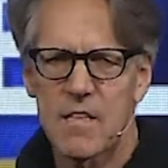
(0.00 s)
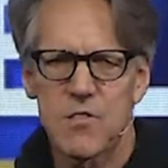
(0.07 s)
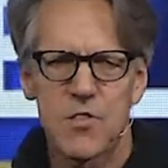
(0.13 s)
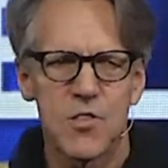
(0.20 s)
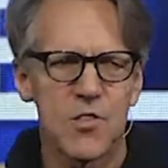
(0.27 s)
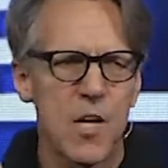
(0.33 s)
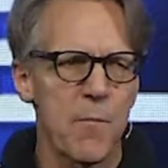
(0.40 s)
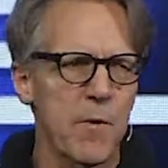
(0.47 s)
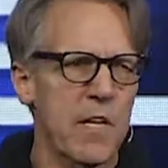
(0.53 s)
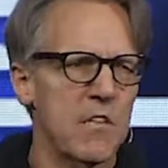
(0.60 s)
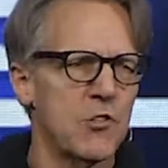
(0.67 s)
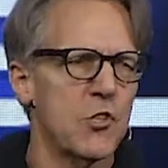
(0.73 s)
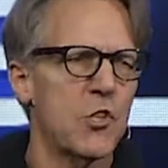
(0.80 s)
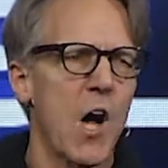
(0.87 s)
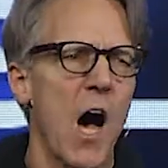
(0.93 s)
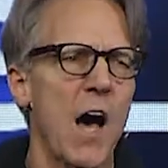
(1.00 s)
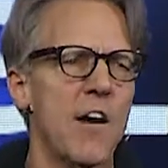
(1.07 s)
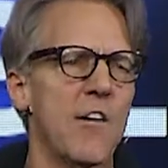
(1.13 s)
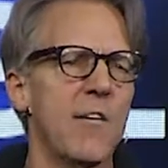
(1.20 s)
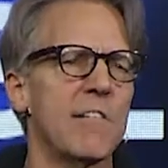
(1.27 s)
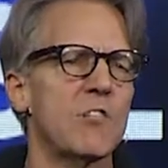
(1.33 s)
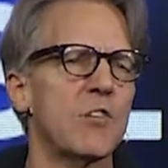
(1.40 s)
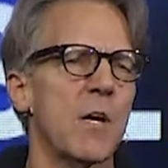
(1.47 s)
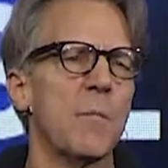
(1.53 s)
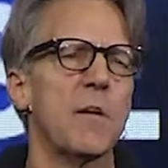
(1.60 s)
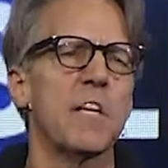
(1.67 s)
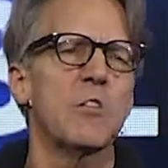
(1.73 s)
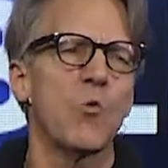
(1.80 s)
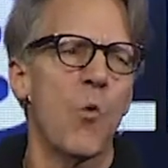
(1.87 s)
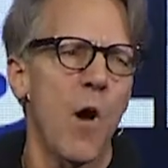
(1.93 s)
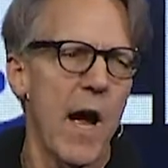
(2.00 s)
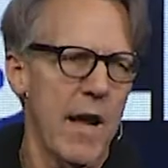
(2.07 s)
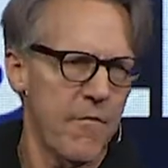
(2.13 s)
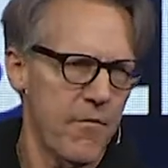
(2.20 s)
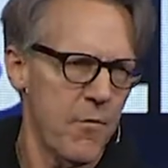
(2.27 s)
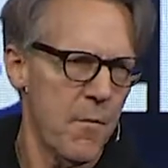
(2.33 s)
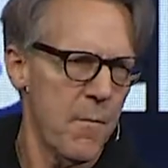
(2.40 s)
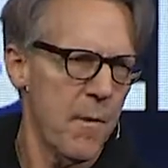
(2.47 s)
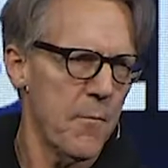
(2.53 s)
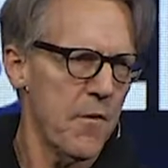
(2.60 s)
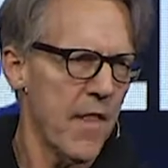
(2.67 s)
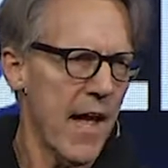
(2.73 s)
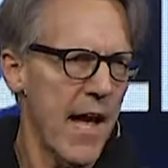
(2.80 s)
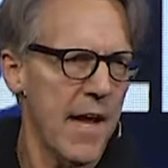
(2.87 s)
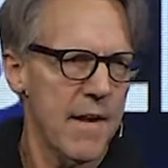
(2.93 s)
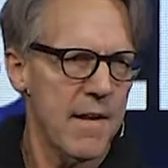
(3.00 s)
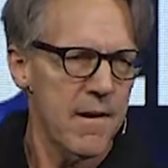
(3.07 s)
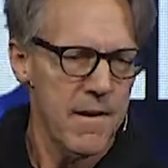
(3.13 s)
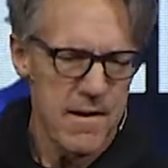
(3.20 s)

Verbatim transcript: This is somebody's daughter and somebody's wife. Remember that.